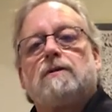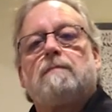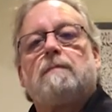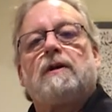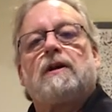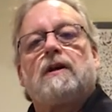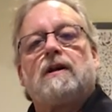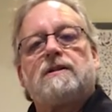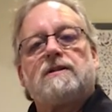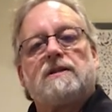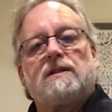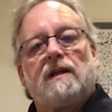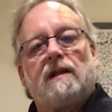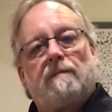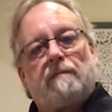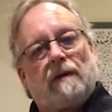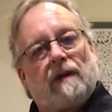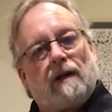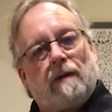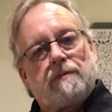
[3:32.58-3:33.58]
because
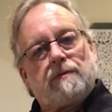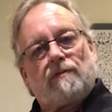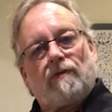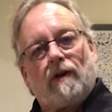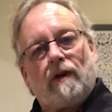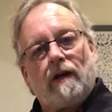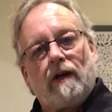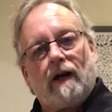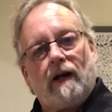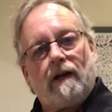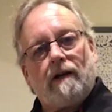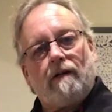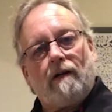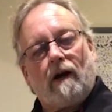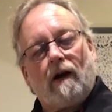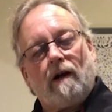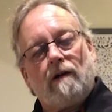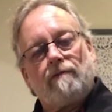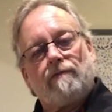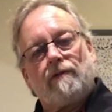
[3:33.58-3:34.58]
it becomes very high,
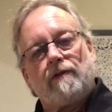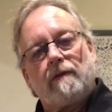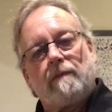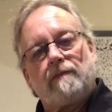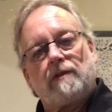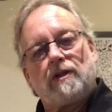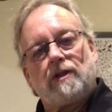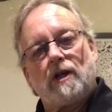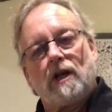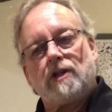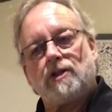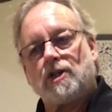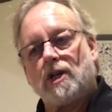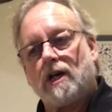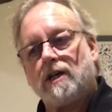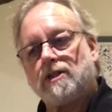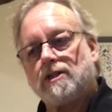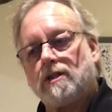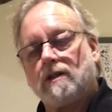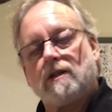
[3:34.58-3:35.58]
hard for them to
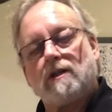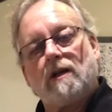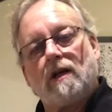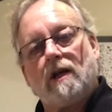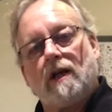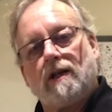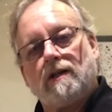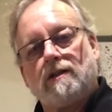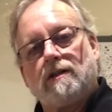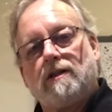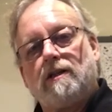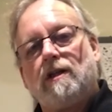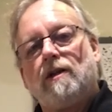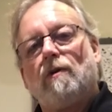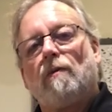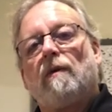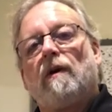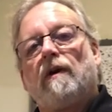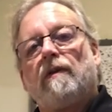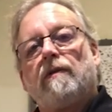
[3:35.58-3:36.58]
digest and, and
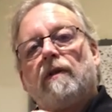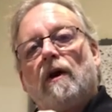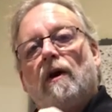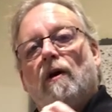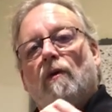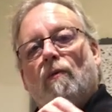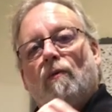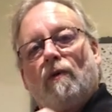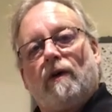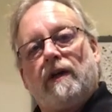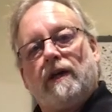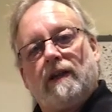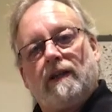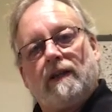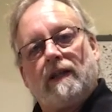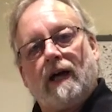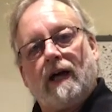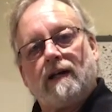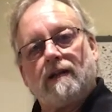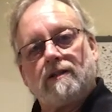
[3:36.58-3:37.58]
deal with in
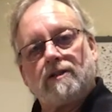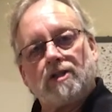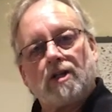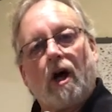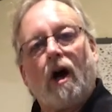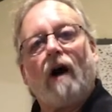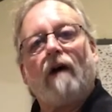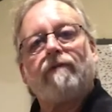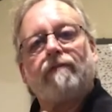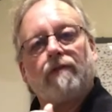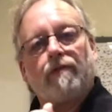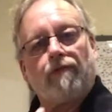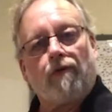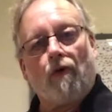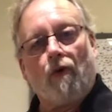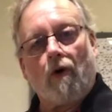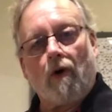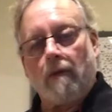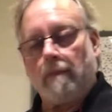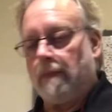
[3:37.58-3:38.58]
that soft
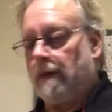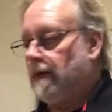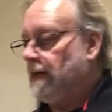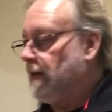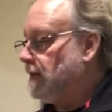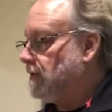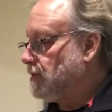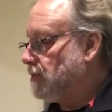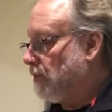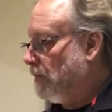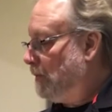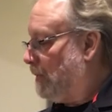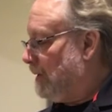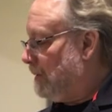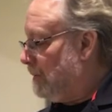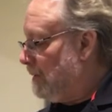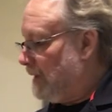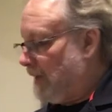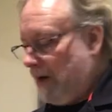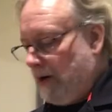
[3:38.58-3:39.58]
form. So we want
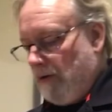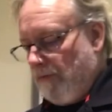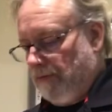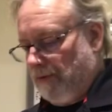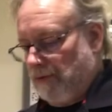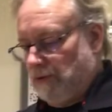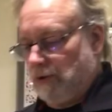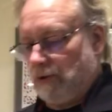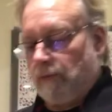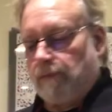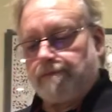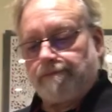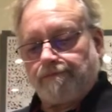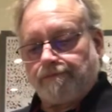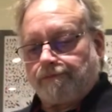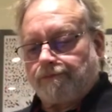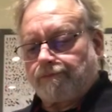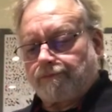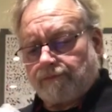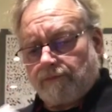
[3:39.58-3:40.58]
to be careful. So
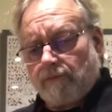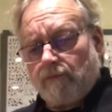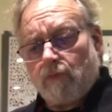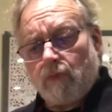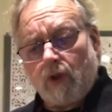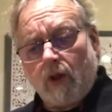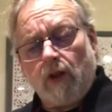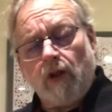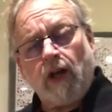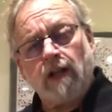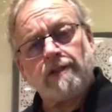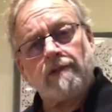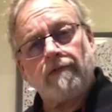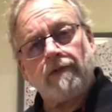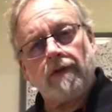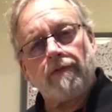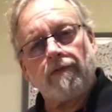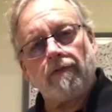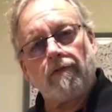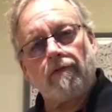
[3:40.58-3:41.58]
Lots of
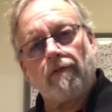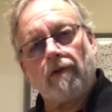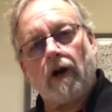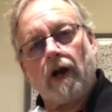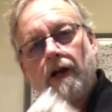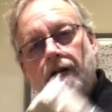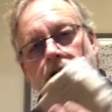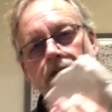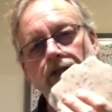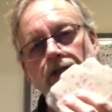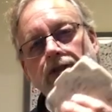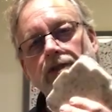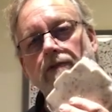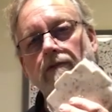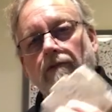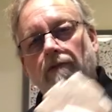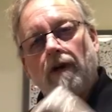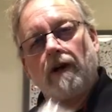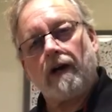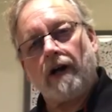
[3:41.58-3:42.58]
different varieties. This is a
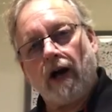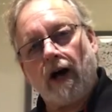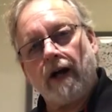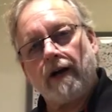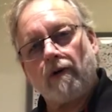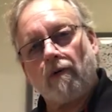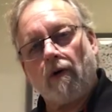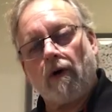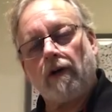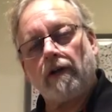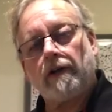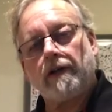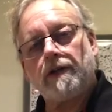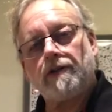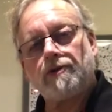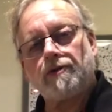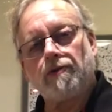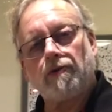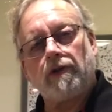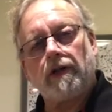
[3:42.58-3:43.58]
very high quality
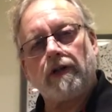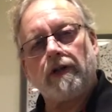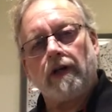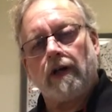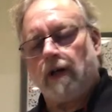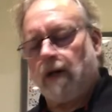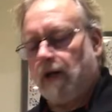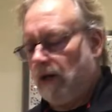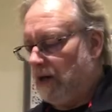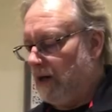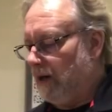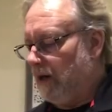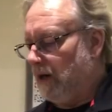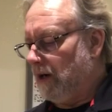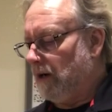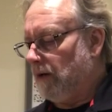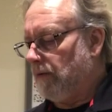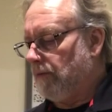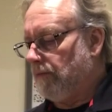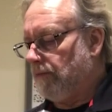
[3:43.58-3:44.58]
suet,
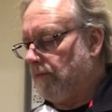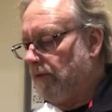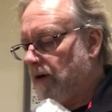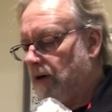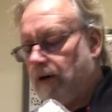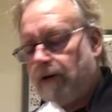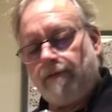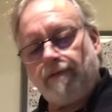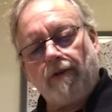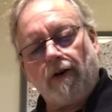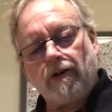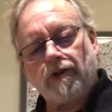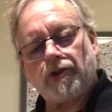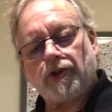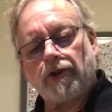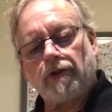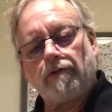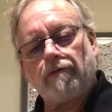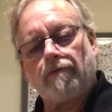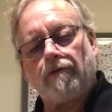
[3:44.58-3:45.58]
uh, very
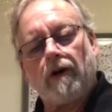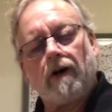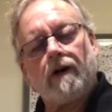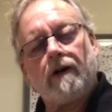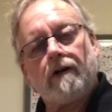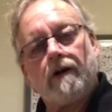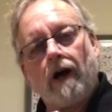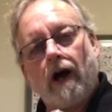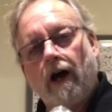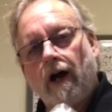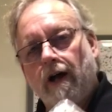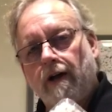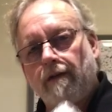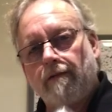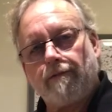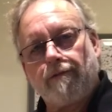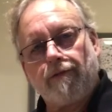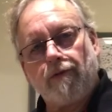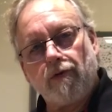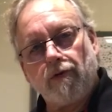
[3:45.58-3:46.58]
functional, very high in
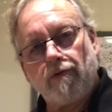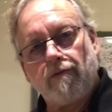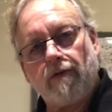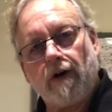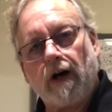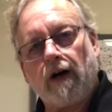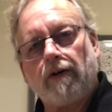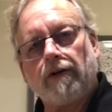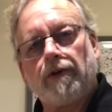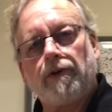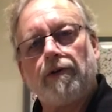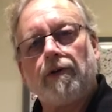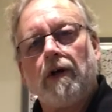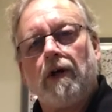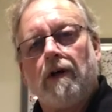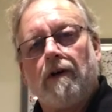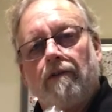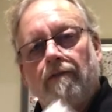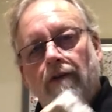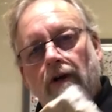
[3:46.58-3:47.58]
food value,
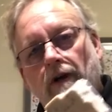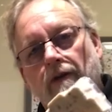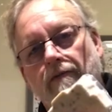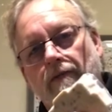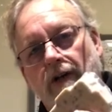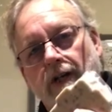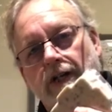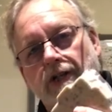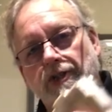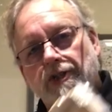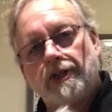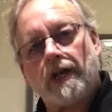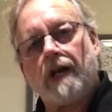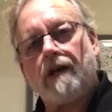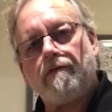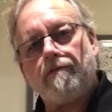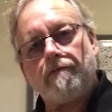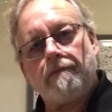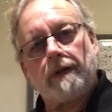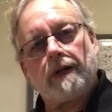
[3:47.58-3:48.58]
very, very
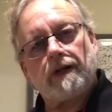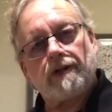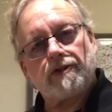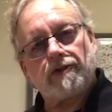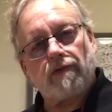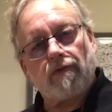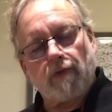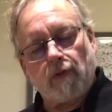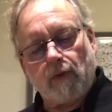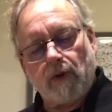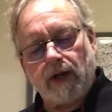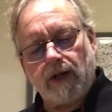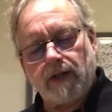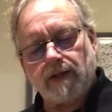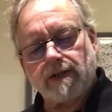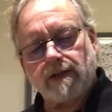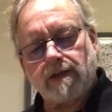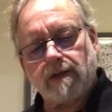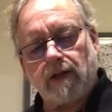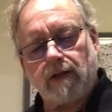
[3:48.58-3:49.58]
safe because of the way
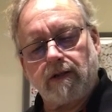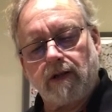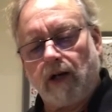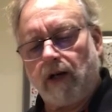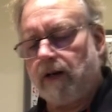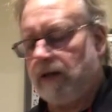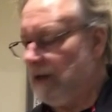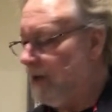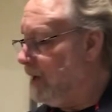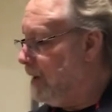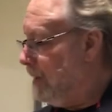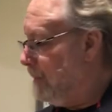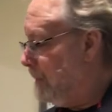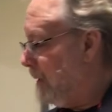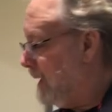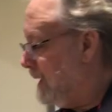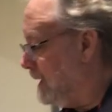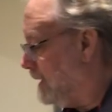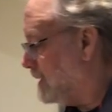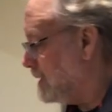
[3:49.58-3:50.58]
it's uh, done.
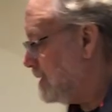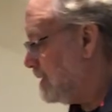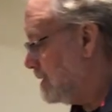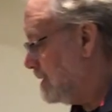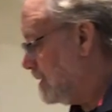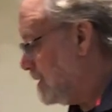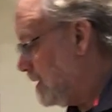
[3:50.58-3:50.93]
Peanuts and